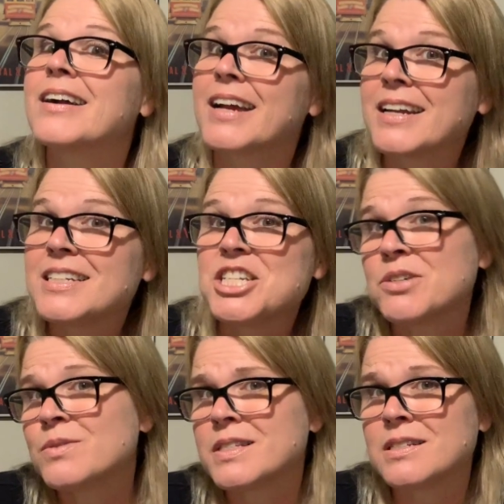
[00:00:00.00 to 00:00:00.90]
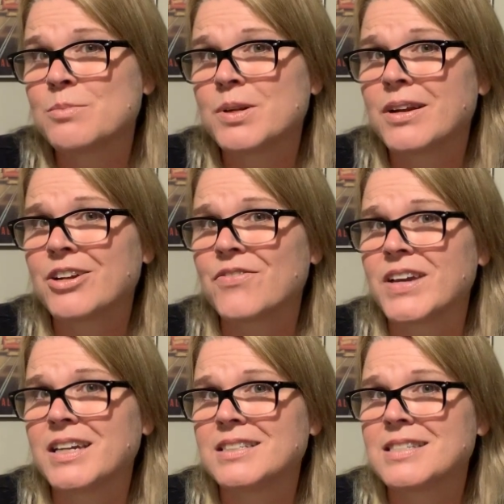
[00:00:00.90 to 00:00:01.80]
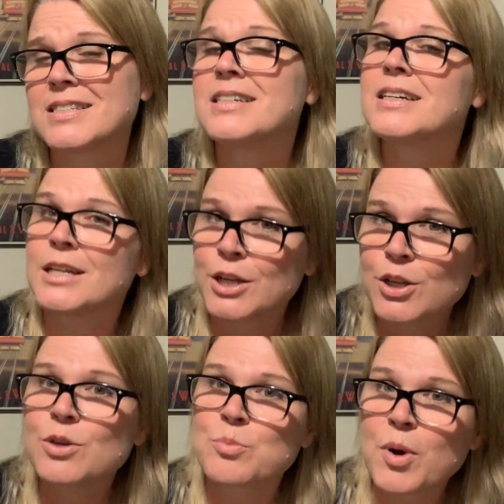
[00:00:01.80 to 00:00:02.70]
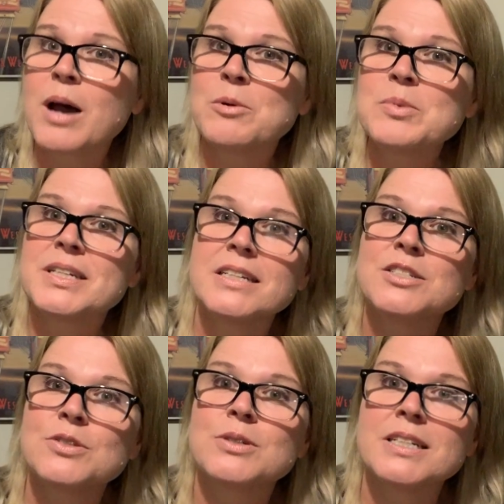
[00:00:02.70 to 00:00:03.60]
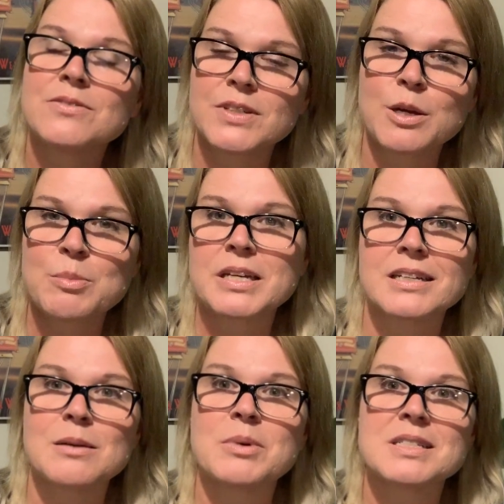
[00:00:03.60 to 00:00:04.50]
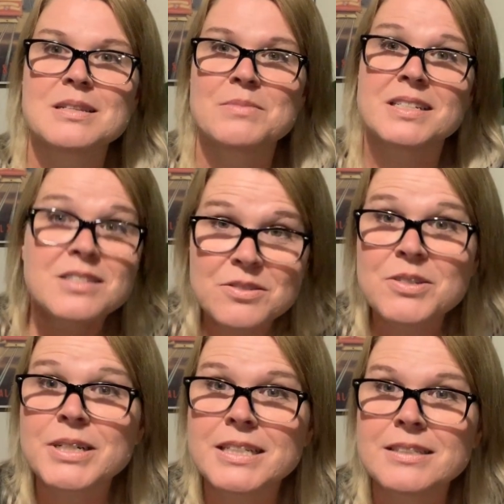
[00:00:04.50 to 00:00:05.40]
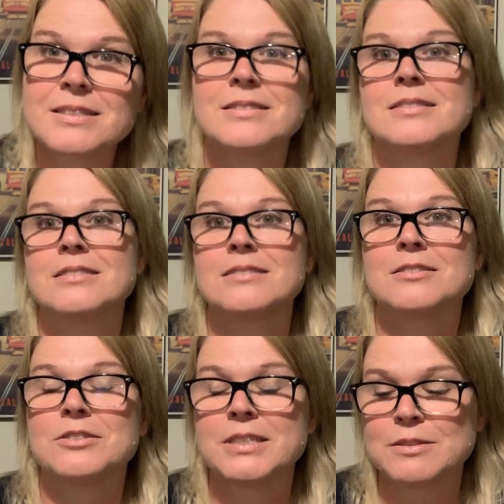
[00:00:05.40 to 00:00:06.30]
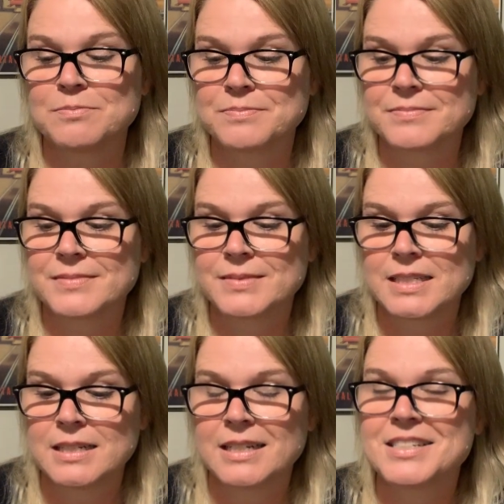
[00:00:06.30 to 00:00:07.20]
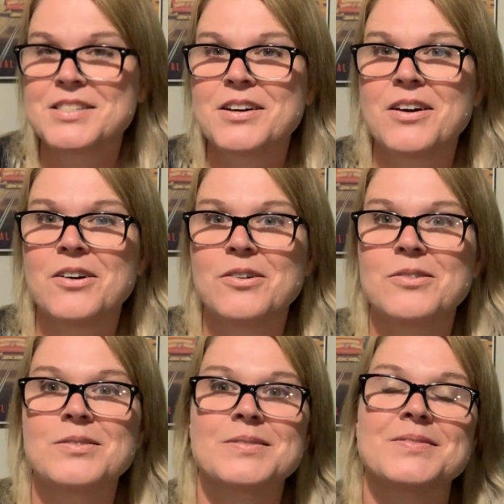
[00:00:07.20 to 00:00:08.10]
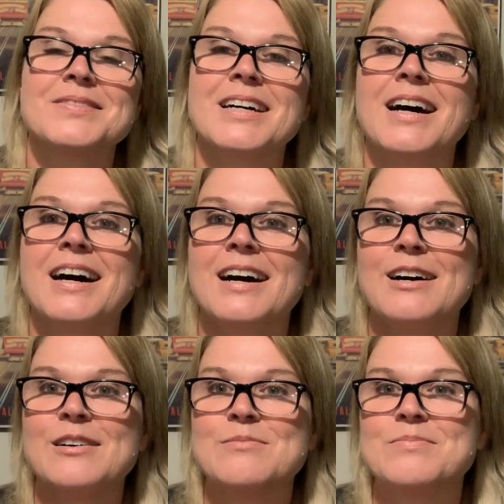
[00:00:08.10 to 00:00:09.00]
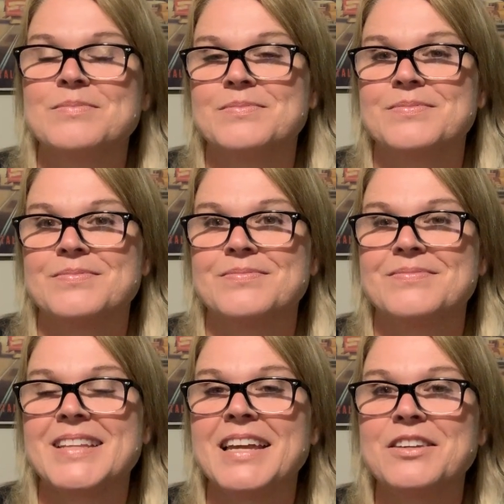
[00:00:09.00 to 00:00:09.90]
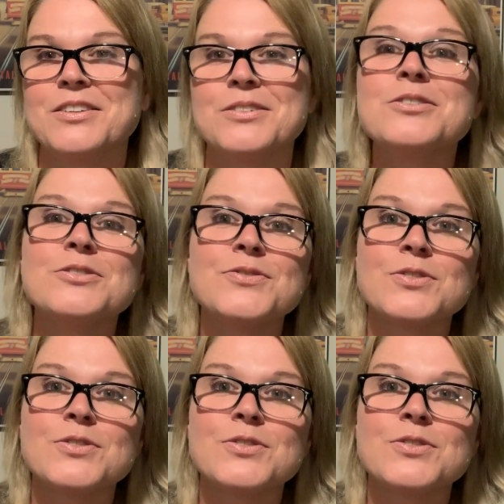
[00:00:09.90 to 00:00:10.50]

are kind of jonesing to put it on your face, you probably intuitively are picking up on something. So do it, do it. So um, thank you